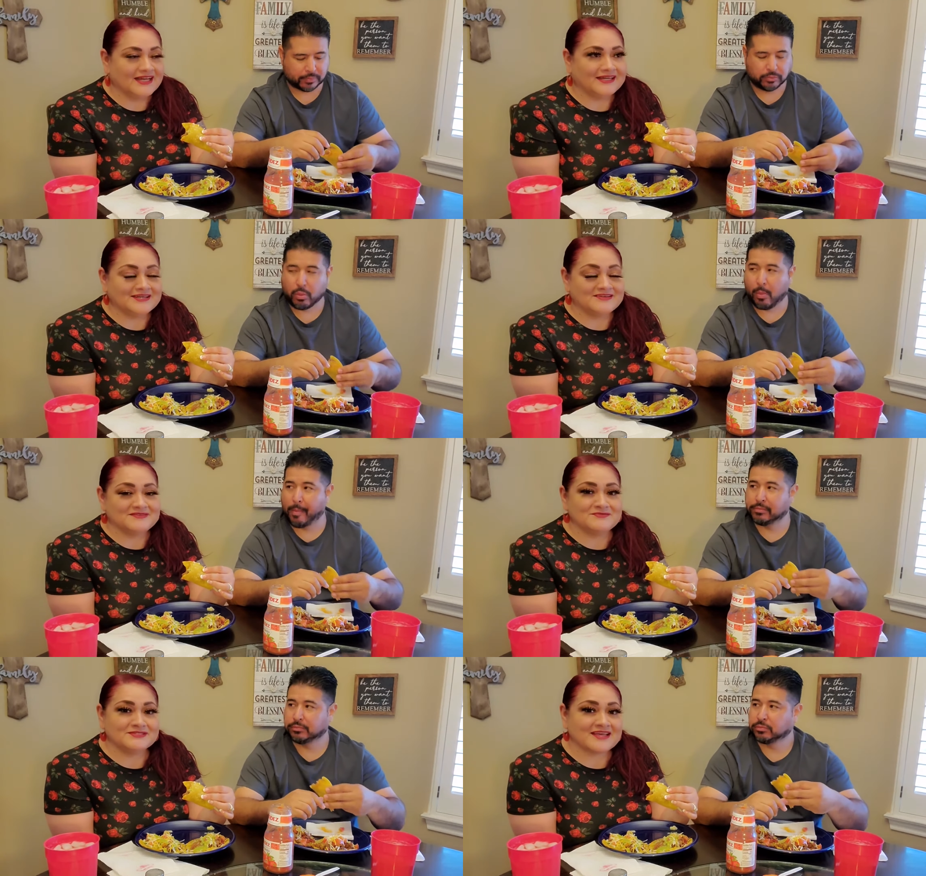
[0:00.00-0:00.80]

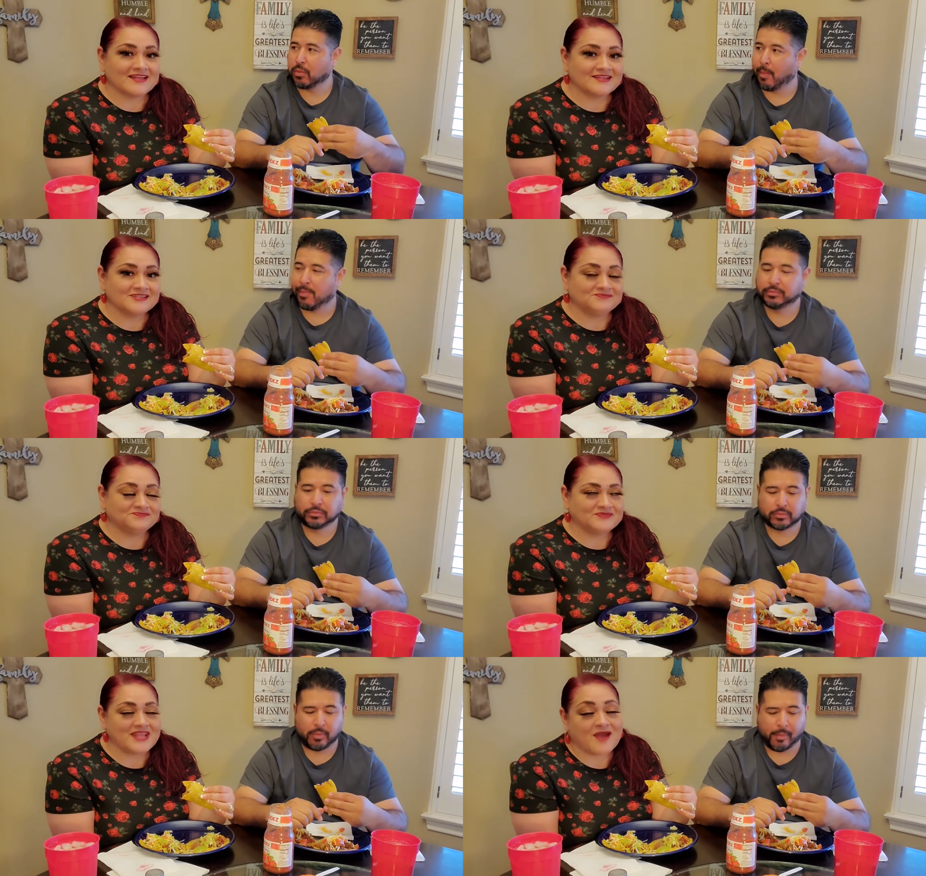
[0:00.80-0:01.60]
Speaker 1: Um, it was kind
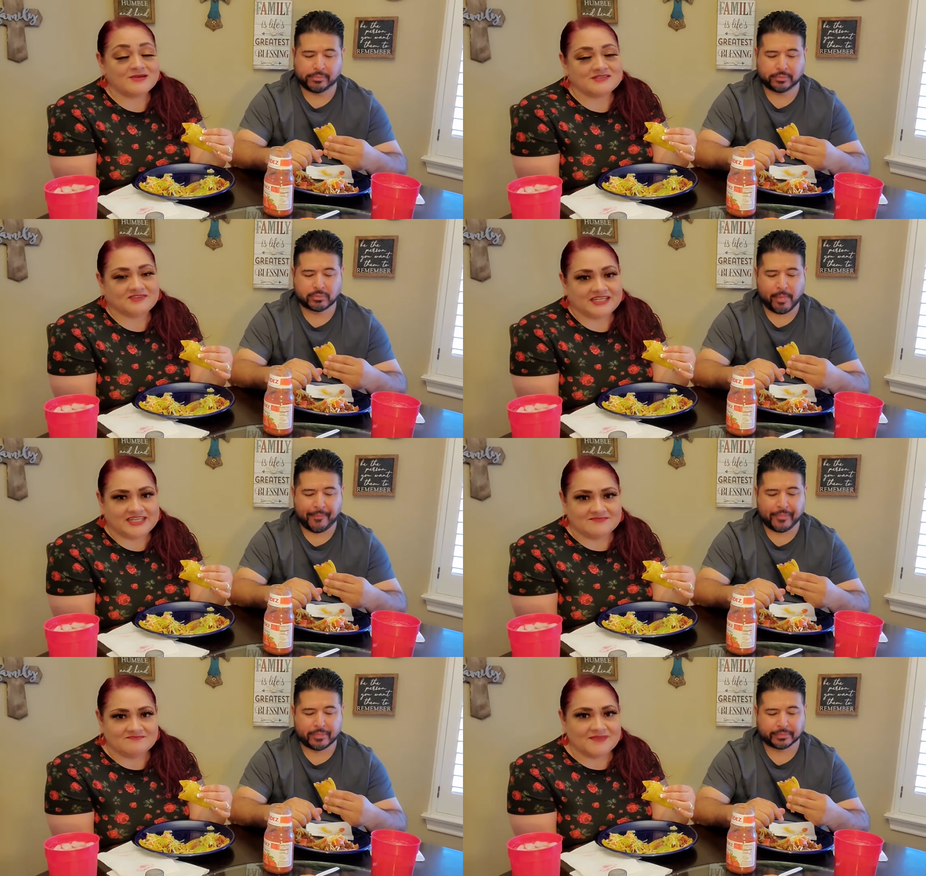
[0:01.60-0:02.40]
of, now it's
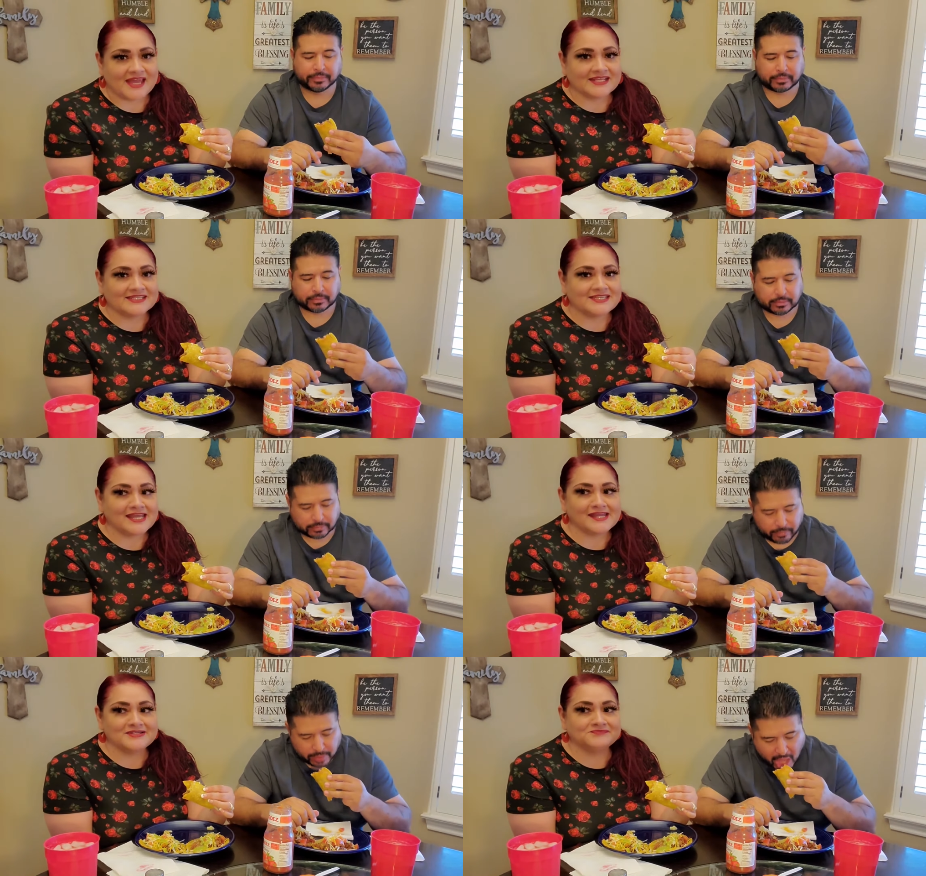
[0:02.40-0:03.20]
funny. Back in the
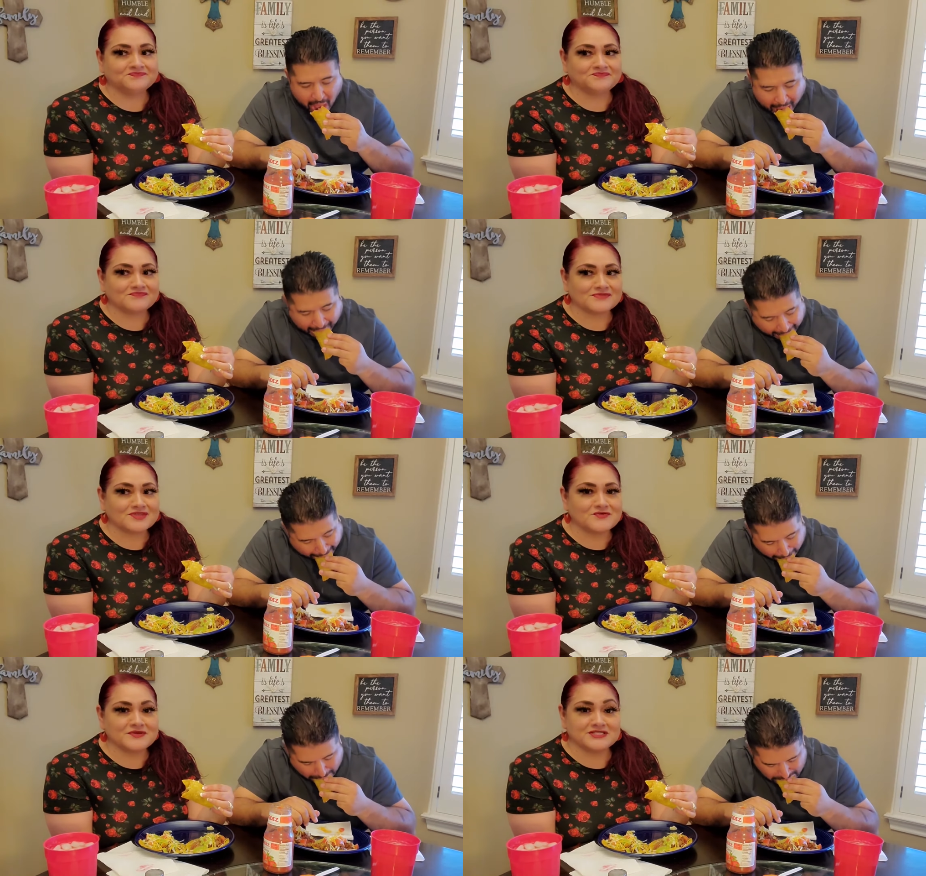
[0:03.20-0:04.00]
day,
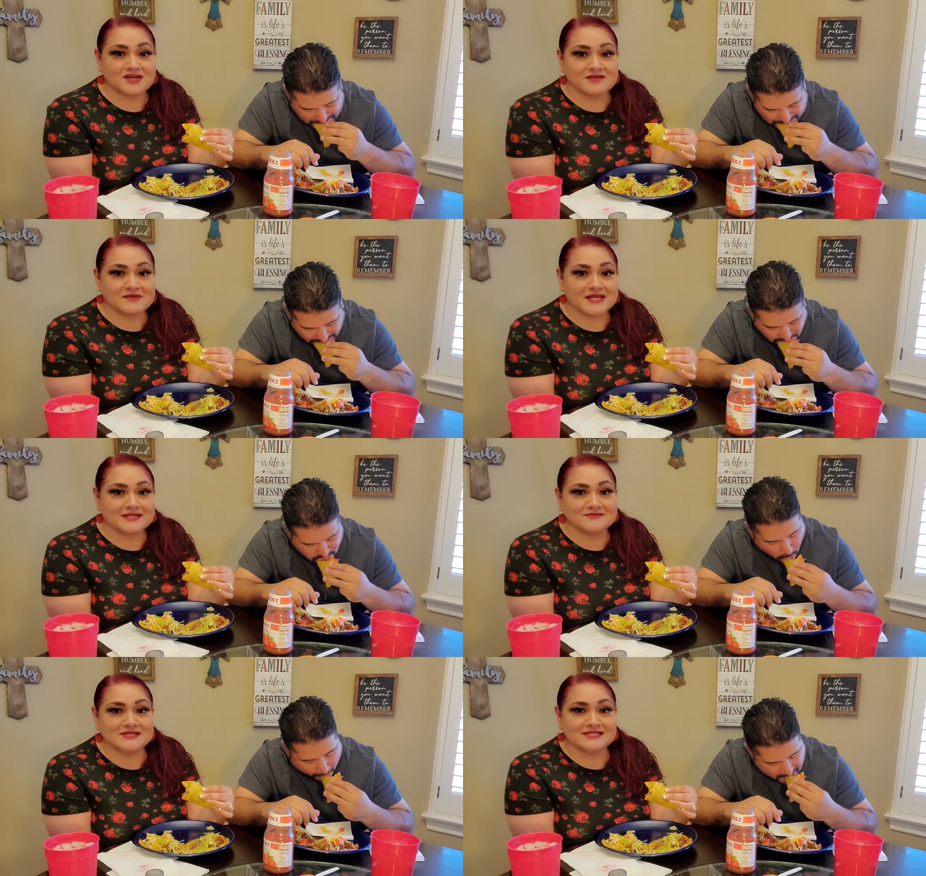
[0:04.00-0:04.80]
you know, we talked
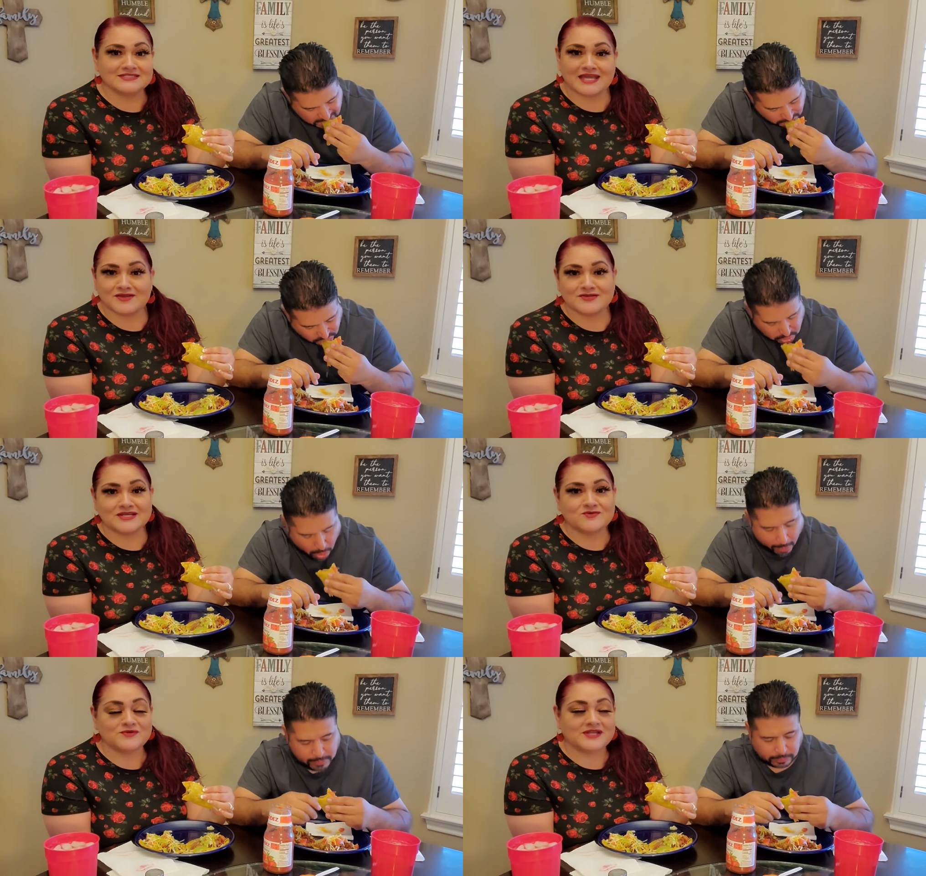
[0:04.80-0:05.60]
about it, it was like
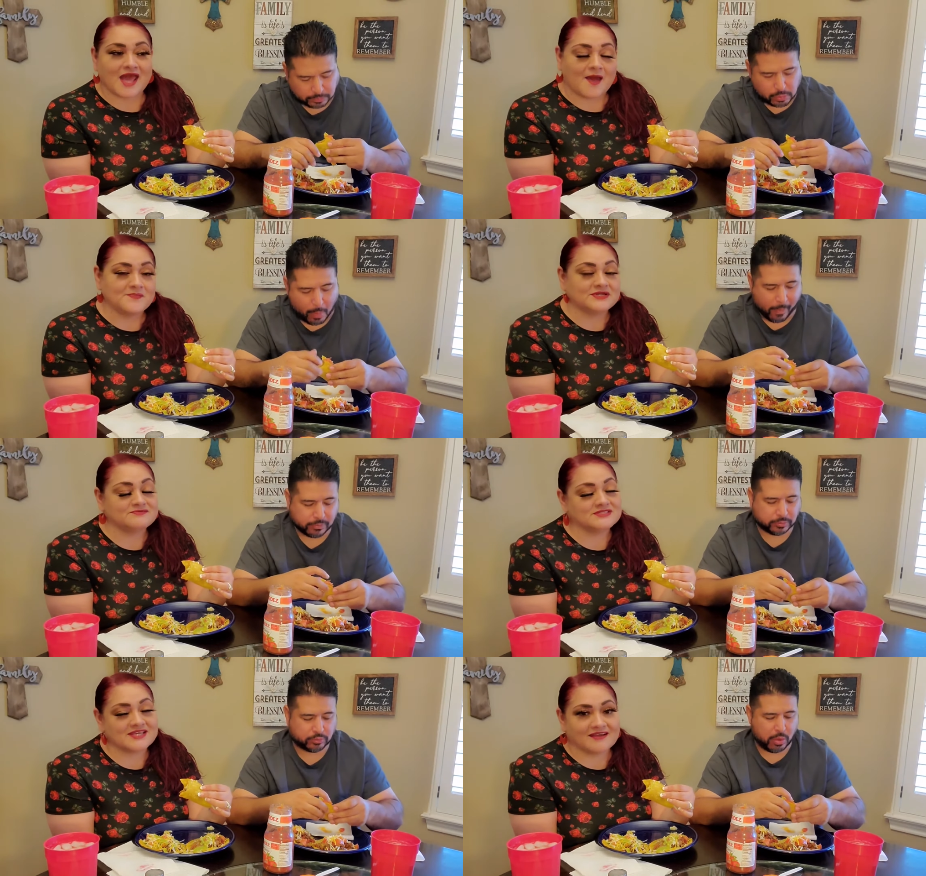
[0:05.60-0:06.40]
scary, or when it happened,
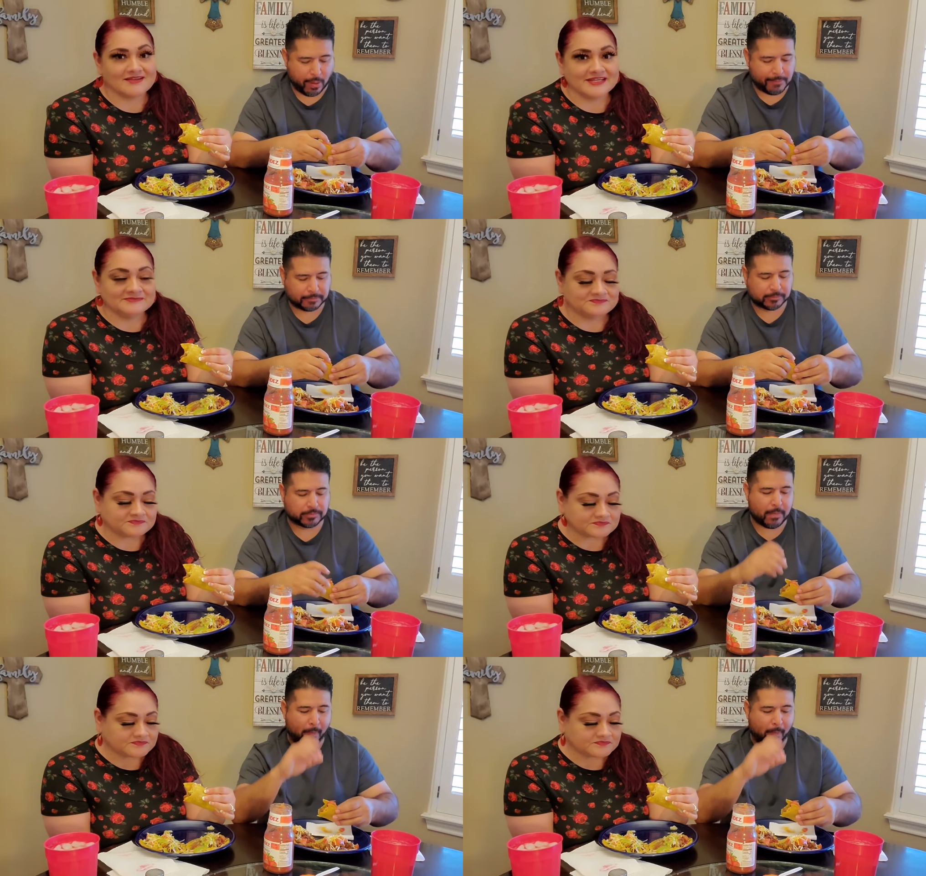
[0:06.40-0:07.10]
it was scary.